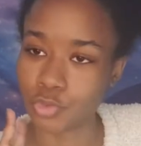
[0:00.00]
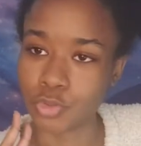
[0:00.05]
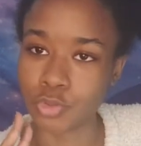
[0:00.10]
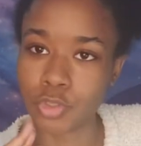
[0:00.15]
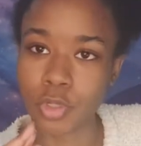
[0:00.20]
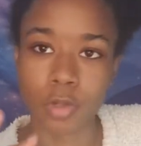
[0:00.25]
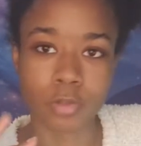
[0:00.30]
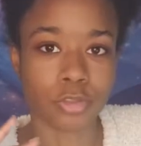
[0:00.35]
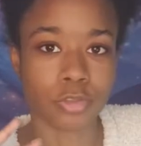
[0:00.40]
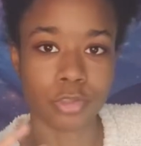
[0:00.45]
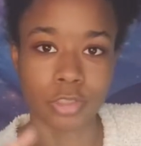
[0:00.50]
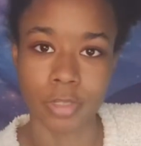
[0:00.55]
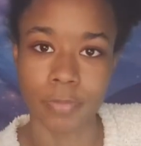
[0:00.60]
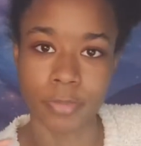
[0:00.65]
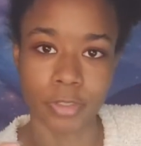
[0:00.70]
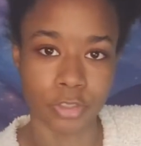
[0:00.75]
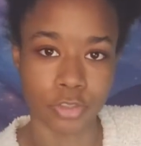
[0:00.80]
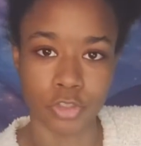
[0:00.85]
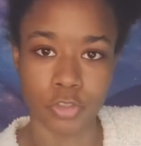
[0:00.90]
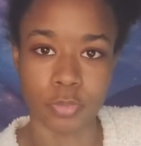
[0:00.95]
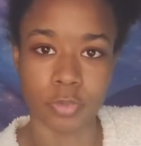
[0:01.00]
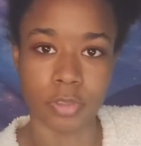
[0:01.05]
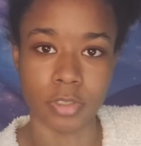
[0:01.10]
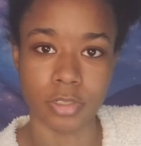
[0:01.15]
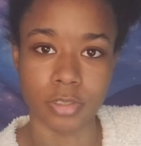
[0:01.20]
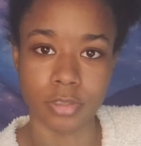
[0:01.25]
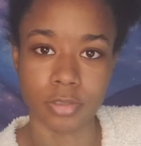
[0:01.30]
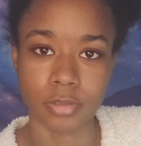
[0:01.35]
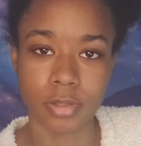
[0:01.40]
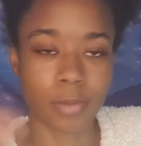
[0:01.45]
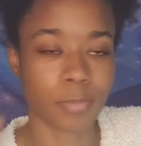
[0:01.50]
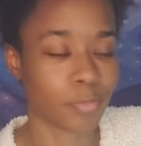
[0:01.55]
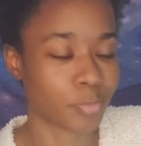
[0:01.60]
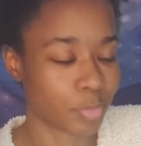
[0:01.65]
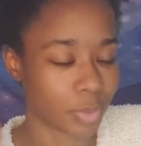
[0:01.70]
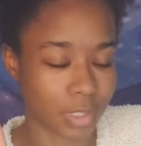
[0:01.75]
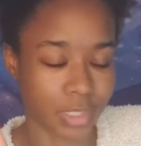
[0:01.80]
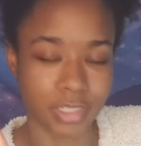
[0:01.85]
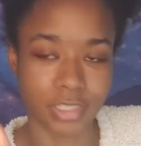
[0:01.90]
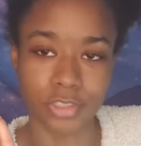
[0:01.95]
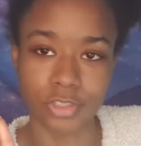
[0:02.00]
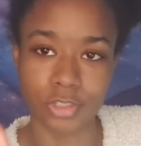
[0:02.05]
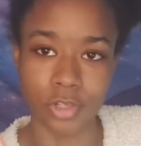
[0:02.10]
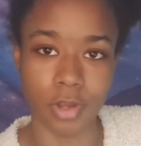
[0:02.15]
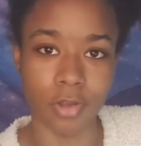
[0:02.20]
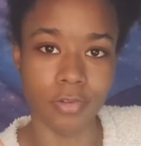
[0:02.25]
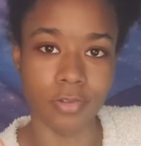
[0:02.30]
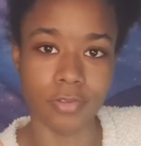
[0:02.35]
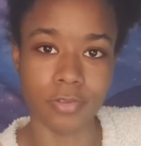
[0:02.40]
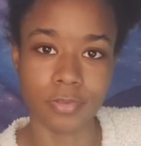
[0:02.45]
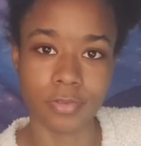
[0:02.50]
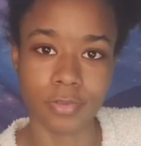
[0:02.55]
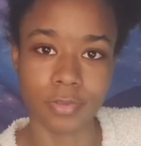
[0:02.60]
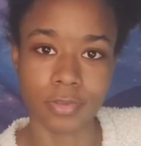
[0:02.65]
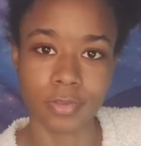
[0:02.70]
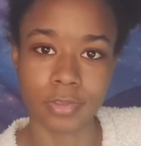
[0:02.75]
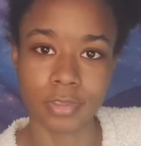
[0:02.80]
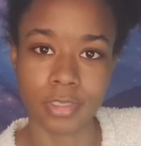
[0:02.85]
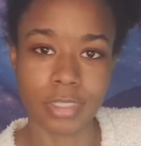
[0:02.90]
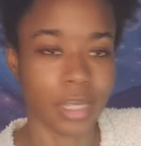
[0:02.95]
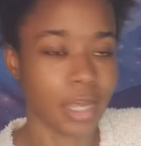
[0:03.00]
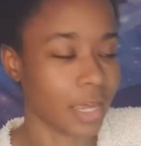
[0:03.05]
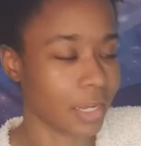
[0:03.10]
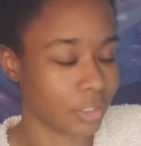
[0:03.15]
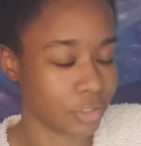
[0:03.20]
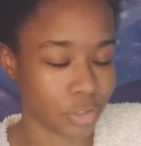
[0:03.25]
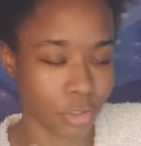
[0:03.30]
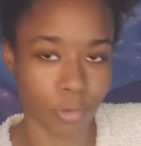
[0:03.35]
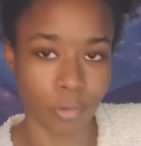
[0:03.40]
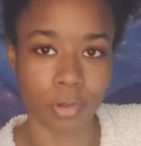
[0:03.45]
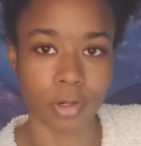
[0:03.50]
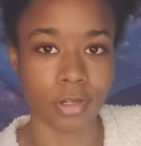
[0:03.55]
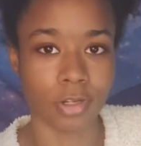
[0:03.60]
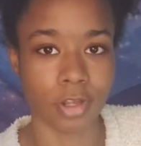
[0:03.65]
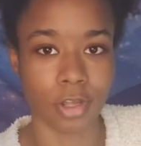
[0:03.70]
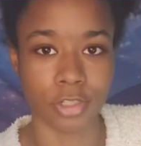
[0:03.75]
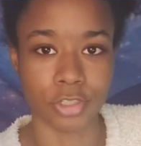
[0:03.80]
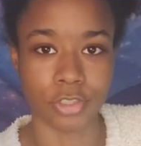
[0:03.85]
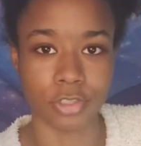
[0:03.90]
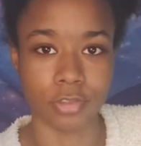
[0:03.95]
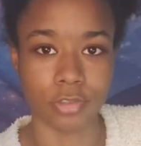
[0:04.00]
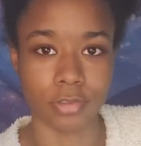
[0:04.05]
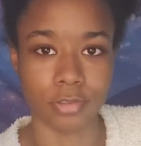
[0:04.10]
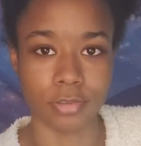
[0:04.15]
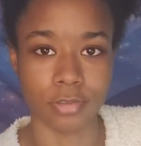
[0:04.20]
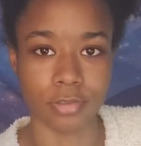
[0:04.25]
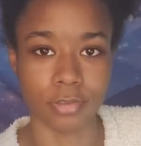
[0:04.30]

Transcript: Don't do something stupid. Please don't. I don't want a lawsuit.